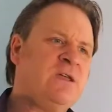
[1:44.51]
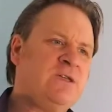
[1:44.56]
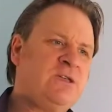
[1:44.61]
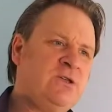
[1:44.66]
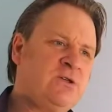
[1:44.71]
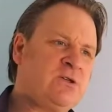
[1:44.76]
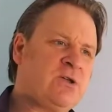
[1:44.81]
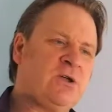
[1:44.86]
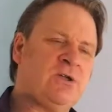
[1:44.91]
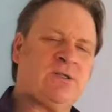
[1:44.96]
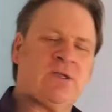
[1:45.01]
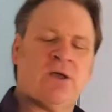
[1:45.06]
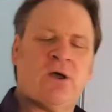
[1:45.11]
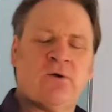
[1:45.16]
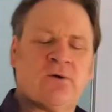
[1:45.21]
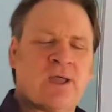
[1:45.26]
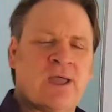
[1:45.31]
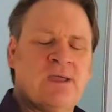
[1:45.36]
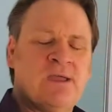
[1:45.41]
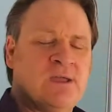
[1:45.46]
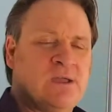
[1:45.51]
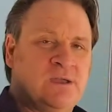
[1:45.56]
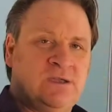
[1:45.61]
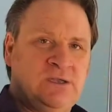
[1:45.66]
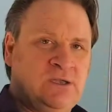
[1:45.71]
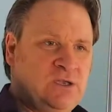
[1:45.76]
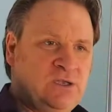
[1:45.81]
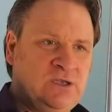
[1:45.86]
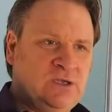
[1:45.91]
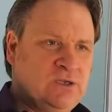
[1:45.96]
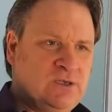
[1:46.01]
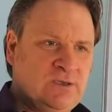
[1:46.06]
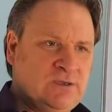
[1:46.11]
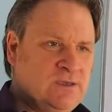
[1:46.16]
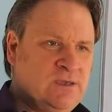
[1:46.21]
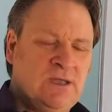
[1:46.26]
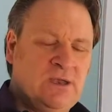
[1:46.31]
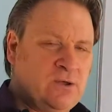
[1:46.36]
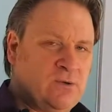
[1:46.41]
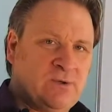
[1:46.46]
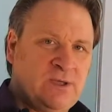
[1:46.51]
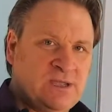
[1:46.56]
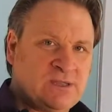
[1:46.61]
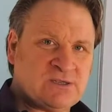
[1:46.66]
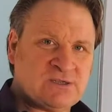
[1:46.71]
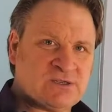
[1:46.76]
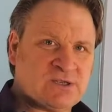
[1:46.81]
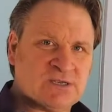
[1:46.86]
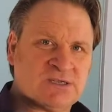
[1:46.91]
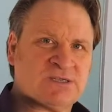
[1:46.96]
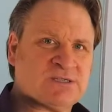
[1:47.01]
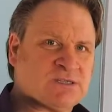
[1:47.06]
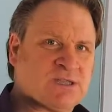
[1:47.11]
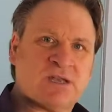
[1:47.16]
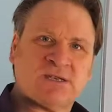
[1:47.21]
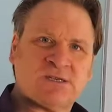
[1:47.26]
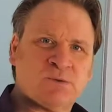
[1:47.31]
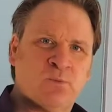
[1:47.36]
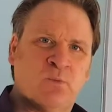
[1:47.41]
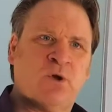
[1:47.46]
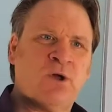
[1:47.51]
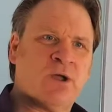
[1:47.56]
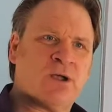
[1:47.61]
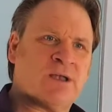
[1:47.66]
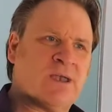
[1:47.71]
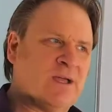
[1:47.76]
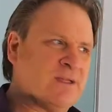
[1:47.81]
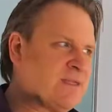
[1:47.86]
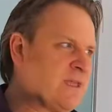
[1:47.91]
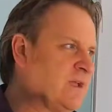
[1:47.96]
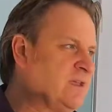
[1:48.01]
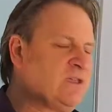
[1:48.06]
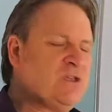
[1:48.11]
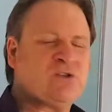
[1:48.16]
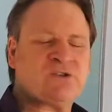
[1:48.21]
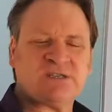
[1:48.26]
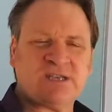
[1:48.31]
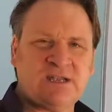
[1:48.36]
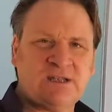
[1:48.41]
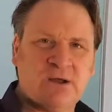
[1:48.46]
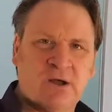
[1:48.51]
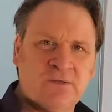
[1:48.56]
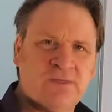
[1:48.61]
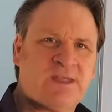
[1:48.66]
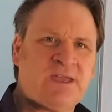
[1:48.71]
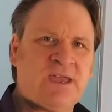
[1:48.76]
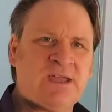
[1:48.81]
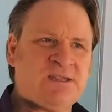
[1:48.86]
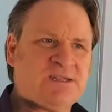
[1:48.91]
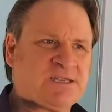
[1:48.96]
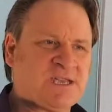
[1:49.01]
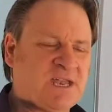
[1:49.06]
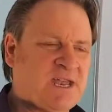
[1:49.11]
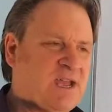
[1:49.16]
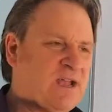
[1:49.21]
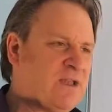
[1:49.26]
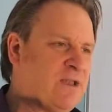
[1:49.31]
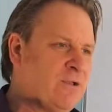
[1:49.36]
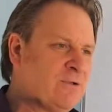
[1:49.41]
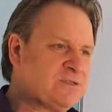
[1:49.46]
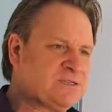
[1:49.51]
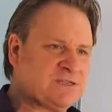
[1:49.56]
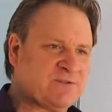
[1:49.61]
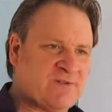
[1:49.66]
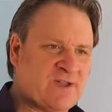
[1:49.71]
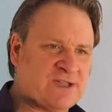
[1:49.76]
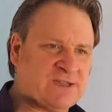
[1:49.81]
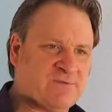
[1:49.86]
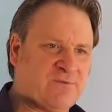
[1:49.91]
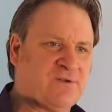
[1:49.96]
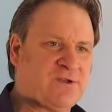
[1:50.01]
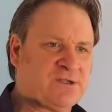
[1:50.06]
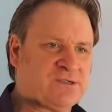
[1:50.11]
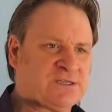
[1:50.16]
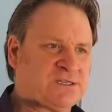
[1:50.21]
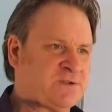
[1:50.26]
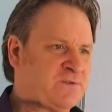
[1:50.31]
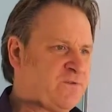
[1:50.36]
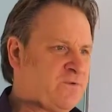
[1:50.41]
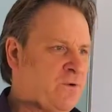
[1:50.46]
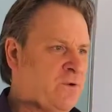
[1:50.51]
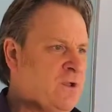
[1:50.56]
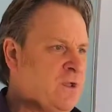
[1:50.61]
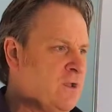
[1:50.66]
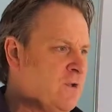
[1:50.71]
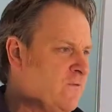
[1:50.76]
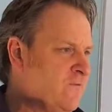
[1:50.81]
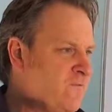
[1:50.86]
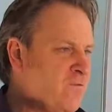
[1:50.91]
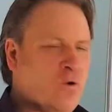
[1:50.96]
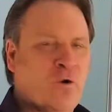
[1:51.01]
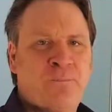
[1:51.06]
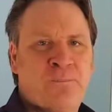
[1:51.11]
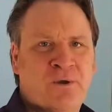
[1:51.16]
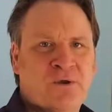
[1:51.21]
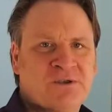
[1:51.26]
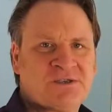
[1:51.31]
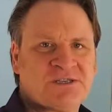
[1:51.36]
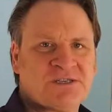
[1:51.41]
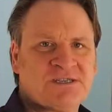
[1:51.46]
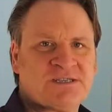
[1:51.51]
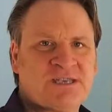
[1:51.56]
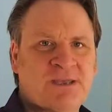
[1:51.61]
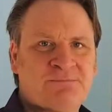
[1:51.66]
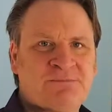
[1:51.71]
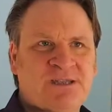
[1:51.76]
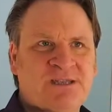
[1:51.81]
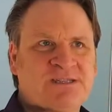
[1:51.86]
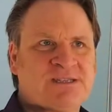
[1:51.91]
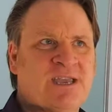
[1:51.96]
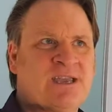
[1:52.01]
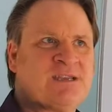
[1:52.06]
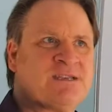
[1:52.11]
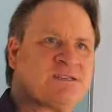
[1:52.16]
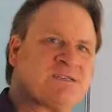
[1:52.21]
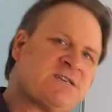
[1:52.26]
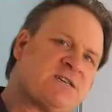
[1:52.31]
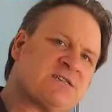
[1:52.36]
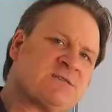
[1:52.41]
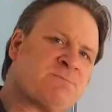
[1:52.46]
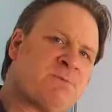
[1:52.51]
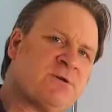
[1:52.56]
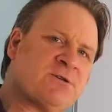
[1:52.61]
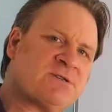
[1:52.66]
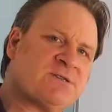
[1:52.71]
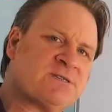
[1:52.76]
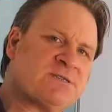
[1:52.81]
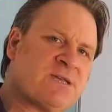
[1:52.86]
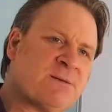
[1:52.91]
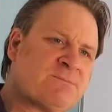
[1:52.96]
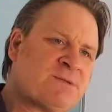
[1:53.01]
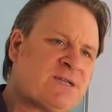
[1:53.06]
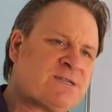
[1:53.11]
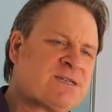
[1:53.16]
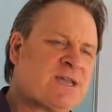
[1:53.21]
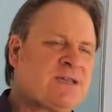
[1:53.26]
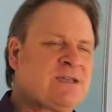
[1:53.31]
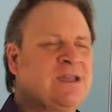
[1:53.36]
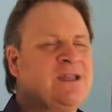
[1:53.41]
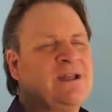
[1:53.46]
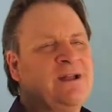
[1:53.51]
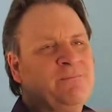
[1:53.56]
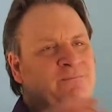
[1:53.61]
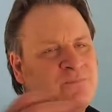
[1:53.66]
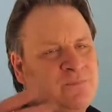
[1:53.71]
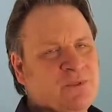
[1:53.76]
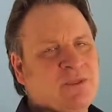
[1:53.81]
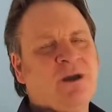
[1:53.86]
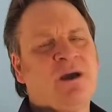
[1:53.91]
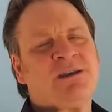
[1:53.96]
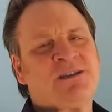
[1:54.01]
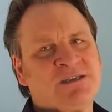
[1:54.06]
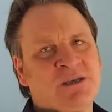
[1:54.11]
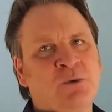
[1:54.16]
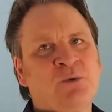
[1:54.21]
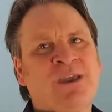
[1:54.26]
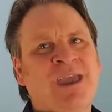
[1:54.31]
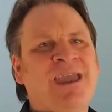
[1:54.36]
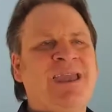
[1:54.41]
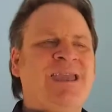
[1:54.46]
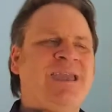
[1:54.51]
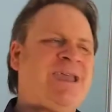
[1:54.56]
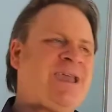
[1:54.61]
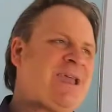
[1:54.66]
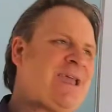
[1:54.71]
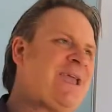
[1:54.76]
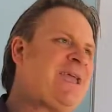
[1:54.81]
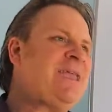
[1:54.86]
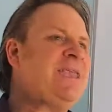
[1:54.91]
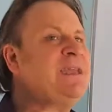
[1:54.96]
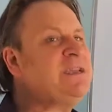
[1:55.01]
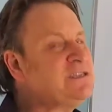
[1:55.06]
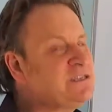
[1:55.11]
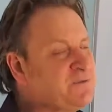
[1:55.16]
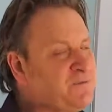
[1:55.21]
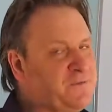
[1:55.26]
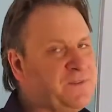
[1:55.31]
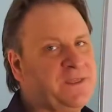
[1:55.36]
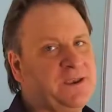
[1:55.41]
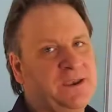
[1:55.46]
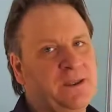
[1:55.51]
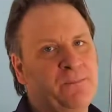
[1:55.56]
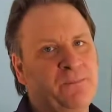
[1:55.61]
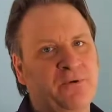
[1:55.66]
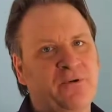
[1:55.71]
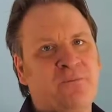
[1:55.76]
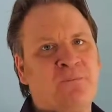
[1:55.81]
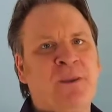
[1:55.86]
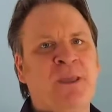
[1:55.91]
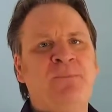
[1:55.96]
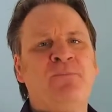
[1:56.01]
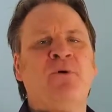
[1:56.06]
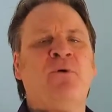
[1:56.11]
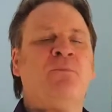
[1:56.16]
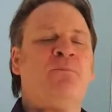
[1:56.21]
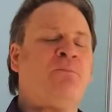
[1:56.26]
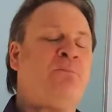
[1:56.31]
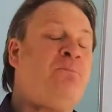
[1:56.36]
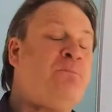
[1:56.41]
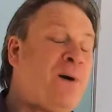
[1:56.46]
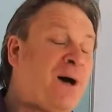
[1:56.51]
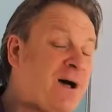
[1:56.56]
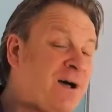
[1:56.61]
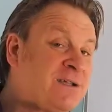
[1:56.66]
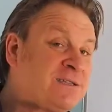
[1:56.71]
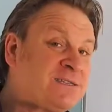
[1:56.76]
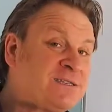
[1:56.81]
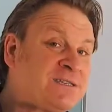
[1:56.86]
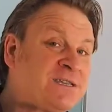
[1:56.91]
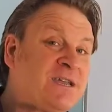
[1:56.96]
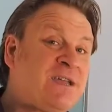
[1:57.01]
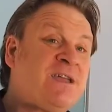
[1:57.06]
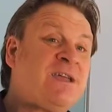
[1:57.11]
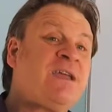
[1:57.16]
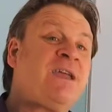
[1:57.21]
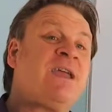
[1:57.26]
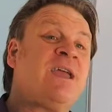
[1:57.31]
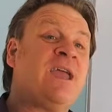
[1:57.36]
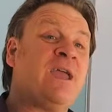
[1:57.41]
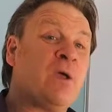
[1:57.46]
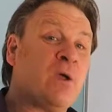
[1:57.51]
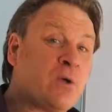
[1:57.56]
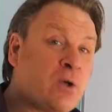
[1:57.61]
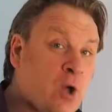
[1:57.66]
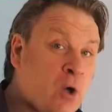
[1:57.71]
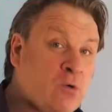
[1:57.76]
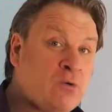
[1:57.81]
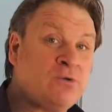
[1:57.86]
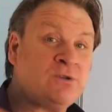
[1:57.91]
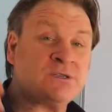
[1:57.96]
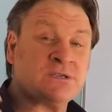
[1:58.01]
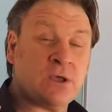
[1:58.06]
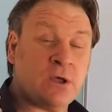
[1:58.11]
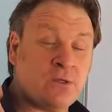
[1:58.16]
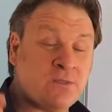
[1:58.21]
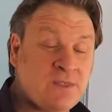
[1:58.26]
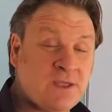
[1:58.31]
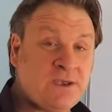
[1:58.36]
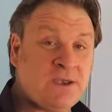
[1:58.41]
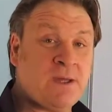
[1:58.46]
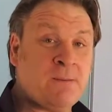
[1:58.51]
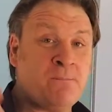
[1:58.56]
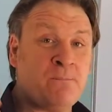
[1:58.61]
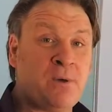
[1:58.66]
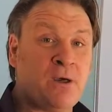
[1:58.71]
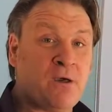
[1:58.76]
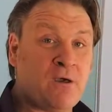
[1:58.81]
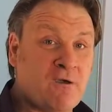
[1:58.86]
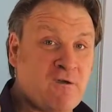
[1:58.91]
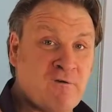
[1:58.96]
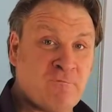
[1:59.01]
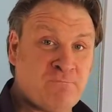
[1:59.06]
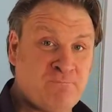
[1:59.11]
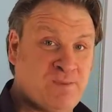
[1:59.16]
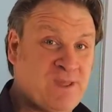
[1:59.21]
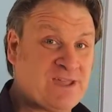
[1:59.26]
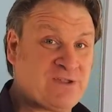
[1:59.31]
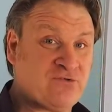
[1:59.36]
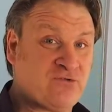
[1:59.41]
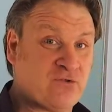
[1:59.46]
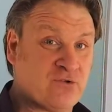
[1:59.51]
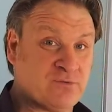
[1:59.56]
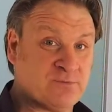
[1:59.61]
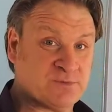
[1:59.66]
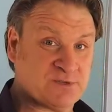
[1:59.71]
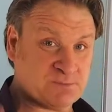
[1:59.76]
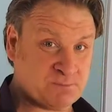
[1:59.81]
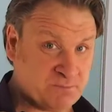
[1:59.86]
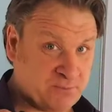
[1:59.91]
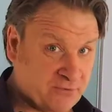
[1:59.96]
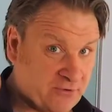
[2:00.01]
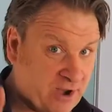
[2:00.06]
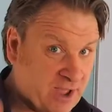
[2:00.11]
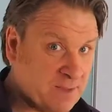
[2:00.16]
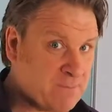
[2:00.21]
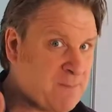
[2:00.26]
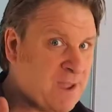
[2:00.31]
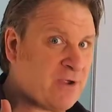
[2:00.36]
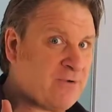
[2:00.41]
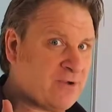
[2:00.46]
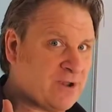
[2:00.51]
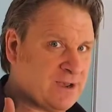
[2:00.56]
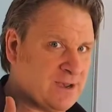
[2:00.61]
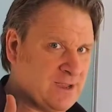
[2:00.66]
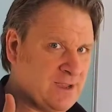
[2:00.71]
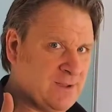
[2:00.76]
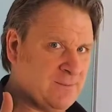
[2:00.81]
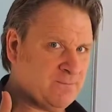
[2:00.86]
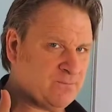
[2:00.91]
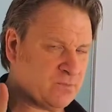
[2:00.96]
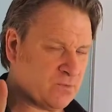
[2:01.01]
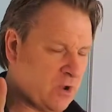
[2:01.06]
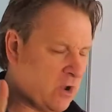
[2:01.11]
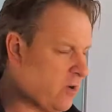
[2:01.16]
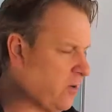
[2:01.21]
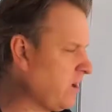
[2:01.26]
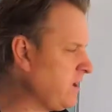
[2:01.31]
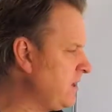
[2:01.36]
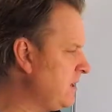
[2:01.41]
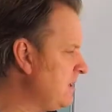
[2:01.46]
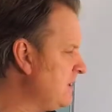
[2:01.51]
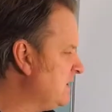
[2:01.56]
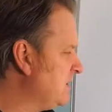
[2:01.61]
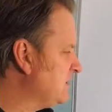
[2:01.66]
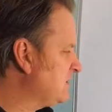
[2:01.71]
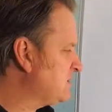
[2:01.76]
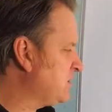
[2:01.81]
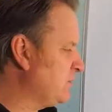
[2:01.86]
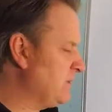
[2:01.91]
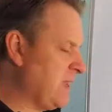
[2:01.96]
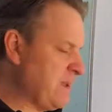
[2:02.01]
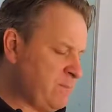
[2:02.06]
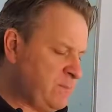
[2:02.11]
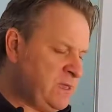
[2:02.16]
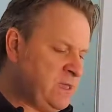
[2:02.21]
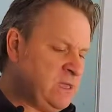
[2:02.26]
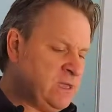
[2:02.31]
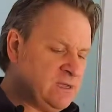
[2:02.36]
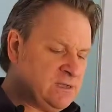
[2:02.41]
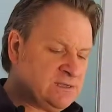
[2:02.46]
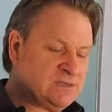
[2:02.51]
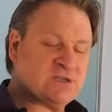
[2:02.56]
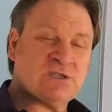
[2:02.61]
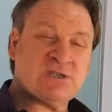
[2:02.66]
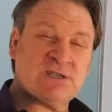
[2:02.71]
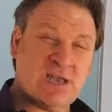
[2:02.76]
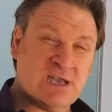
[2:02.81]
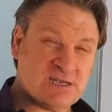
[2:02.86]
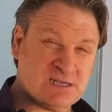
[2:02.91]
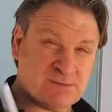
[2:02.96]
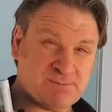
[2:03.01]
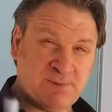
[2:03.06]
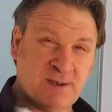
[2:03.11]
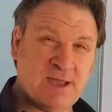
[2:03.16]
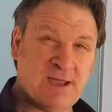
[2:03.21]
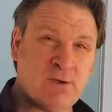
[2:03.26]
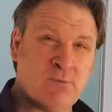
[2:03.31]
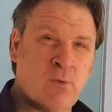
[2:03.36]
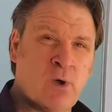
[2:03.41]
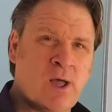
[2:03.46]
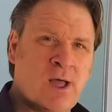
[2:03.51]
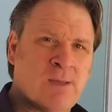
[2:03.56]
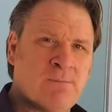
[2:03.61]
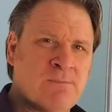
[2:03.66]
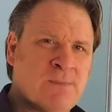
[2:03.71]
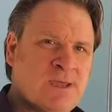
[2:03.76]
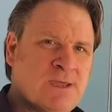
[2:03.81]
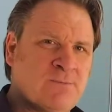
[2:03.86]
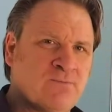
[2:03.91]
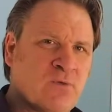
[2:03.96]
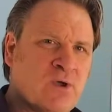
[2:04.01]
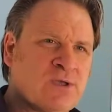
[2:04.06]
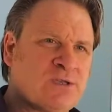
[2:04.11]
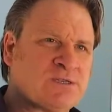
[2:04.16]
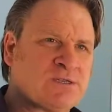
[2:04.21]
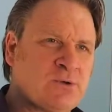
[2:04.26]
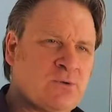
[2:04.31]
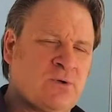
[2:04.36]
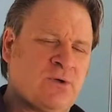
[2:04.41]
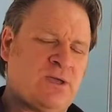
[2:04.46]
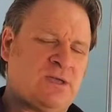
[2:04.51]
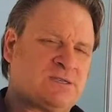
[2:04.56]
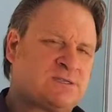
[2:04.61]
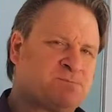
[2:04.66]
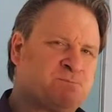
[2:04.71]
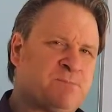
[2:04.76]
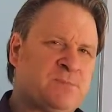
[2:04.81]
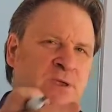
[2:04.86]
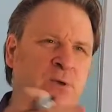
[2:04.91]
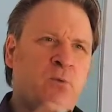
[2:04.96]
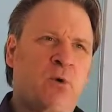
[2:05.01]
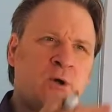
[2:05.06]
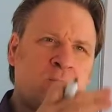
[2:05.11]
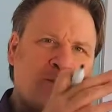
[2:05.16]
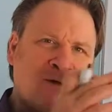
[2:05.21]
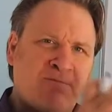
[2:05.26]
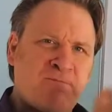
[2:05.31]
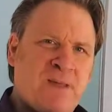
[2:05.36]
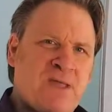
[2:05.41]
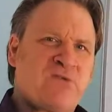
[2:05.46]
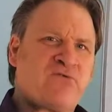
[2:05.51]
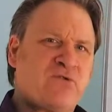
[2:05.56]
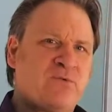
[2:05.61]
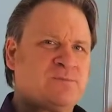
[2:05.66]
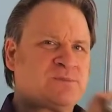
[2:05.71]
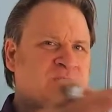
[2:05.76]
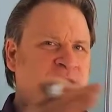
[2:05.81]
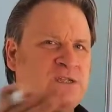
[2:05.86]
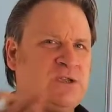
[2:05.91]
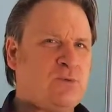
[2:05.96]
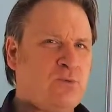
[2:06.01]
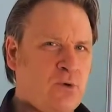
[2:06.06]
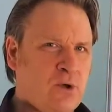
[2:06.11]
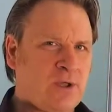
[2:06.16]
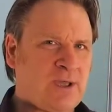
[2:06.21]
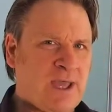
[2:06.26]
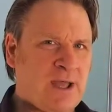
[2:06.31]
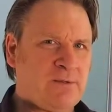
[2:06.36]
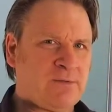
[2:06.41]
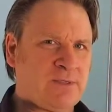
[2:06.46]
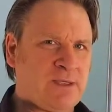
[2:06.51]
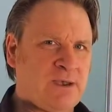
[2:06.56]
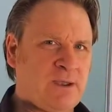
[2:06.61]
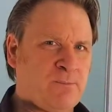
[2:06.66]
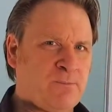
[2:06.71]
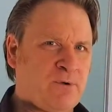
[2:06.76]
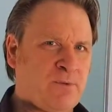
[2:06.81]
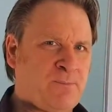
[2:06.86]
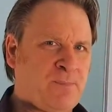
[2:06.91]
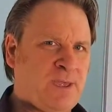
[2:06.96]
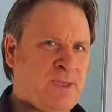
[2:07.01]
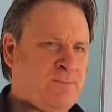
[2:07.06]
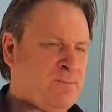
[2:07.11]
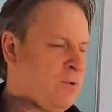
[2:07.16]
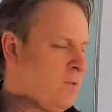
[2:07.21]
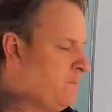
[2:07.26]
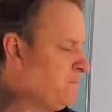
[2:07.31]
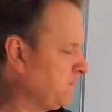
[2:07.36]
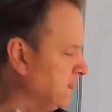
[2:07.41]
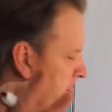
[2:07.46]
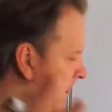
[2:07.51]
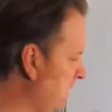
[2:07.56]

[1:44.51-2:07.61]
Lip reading: You could, okay, you know, it just doesn't work like that. You see on the internet lots of adverts for four-person septic tank, six-person septic tank. That's okay, it is for the number of people, but it goes on the number of bedrooms primarily, all right? So let me explain what I mean, right? So it's you work with bedrooms and you work out the number of people.